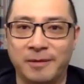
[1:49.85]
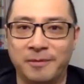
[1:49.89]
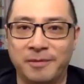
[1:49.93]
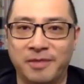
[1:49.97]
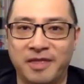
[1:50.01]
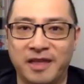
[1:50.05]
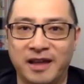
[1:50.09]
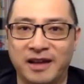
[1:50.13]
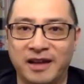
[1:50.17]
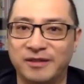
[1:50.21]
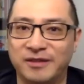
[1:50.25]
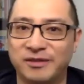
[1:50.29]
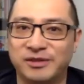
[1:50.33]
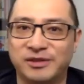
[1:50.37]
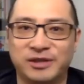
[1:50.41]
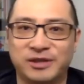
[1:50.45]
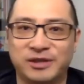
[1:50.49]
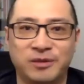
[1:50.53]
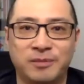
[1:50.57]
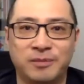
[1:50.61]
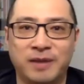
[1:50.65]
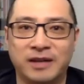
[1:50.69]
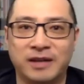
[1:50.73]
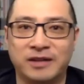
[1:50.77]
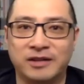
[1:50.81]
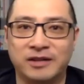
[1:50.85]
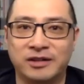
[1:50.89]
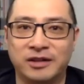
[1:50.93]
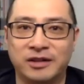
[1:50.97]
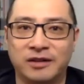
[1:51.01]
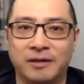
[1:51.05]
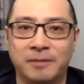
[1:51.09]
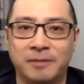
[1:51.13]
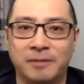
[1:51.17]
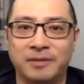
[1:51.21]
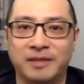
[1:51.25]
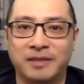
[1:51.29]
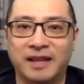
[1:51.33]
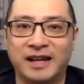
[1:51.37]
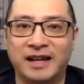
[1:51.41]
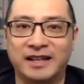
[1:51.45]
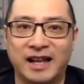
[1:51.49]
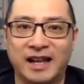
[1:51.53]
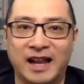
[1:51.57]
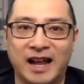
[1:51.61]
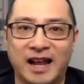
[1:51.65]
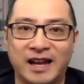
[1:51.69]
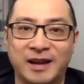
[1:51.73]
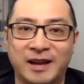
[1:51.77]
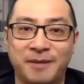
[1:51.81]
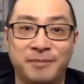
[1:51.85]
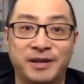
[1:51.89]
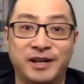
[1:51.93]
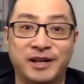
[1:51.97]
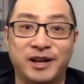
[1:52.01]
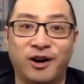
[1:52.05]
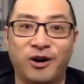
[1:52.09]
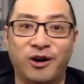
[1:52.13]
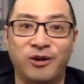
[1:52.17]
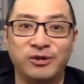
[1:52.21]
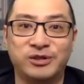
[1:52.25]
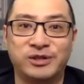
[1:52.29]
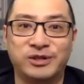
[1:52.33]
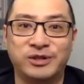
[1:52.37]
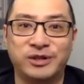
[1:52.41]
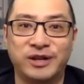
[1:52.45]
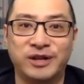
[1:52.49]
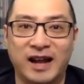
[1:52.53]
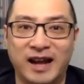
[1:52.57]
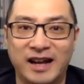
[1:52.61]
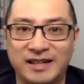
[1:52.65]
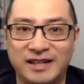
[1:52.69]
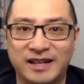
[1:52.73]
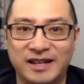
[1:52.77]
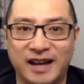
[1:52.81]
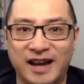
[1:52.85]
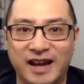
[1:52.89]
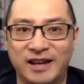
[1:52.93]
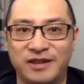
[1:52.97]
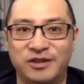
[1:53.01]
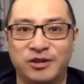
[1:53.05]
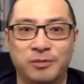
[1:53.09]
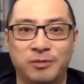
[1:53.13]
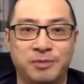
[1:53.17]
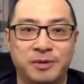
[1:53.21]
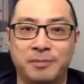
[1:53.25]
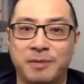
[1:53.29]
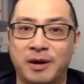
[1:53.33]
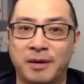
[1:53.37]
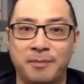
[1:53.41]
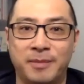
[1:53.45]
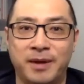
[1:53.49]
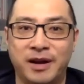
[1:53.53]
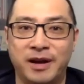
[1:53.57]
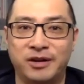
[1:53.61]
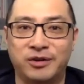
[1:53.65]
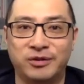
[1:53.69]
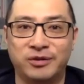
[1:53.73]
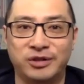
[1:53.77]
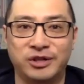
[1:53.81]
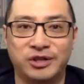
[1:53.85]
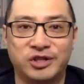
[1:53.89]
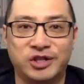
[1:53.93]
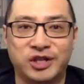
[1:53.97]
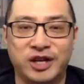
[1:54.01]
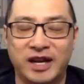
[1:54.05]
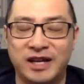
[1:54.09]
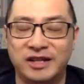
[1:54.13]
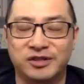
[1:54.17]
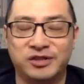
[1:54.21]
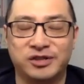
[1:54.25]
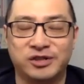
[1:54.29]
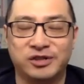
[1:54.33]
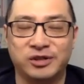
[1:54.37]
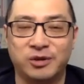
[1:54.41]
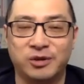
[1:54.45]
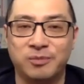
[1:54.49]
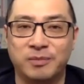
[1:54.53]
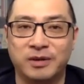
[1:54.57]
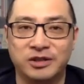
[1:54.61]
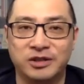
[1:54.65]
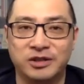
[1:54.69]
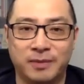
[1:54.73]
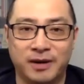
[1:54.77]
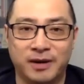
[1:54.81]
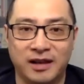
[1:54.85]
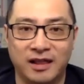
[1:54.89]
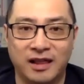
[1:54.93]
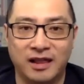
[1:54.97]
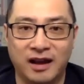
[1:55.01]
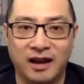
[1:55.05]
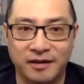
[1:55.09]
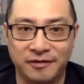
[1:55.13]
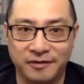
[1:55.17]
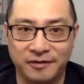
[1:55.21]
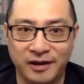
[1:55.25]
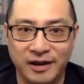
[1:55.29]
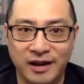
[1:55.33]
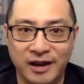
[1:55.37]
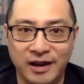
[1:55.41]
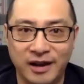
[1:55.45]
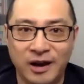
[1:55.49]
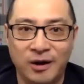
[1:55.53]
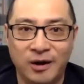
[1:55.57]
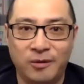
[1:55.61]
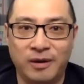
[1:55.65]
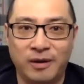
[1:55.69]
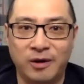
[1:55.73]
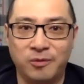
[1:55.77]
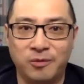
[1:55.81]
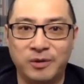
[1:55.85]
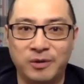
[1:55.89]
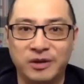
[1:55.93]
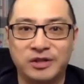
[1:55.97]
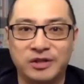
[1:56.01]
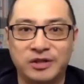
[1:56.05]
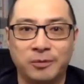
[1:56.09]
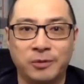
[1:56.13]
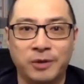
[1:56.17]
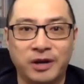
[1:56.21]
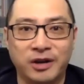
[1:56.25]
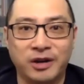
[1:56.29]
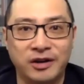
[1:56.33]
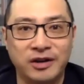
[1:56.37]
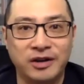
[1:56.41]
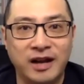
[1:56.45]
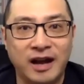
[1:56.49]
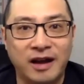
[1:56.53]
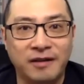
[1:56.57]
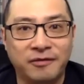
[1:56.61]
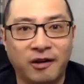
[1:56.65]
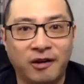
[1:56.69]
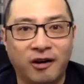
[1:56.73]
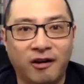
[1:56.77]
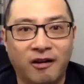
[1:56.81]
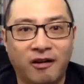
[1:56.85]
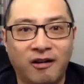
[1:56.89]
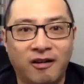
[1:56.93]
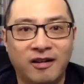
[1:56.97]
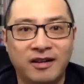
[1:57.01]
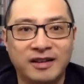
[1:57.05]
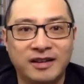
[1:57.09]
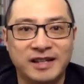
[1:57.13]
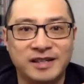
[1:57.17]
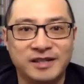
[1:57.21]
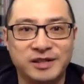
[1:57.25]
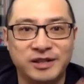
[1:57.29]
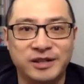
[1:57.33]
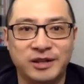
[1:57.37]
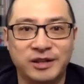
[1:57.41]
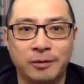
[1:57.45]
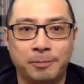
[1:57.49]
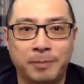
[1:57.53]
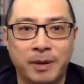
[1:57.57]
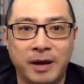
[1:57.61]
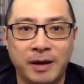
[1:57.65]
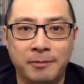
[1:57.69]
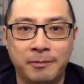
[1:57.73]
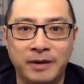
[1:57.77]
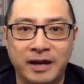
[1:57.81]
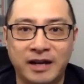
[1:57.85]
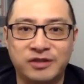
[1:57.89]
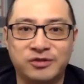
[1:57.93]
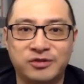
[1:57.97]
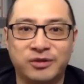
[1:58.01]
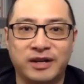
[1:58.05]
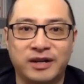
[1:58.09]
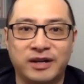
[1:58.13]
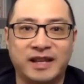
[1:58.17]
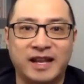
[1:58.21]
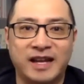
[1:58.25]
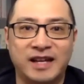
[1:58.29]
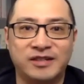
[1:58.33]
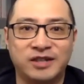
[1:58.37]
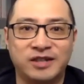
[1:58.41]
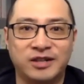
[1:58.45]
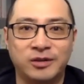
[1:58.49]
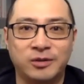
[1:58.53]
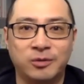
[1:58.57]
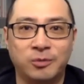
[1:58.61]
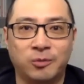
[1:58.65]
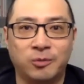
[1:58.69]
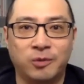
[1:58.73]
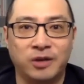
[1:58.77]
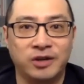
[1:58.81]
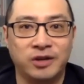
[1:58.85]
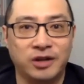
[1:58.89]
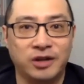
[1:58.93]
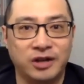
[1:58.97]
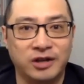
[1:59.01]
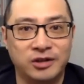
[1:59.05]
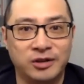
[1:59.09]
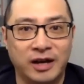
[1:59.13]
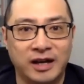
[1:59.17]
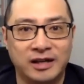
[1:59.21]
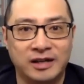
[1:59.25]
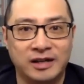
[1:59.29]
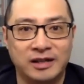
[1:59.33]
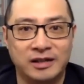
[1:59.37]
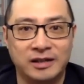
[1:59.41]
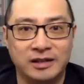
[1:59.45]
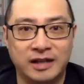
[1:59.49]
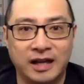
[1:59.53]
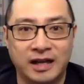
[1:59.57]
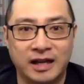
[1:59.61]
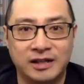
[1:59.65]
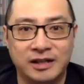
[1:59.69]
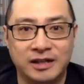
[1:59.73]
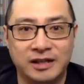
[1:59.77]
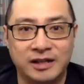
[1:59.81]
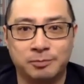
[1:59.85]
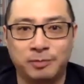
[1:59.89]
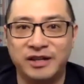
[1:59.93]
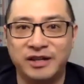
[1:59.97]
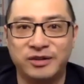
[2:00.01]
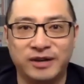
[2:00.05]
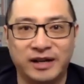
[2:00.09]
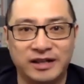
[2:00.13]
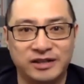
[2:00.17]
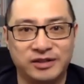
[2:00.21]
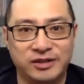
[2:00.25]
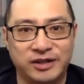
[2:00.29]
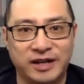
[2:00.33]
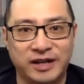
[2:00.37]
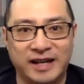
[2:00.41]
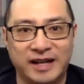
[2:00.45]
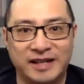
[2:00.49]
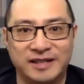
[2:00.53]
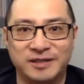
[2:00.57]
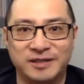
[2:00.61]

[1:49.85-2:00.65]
Thank you so much. I'm glad that I can be the host tonight and you'll be my mentor. You changed so much my life. Well, I wish that we're going to have all this, pay extra attention, what you're going to explain to us tonight.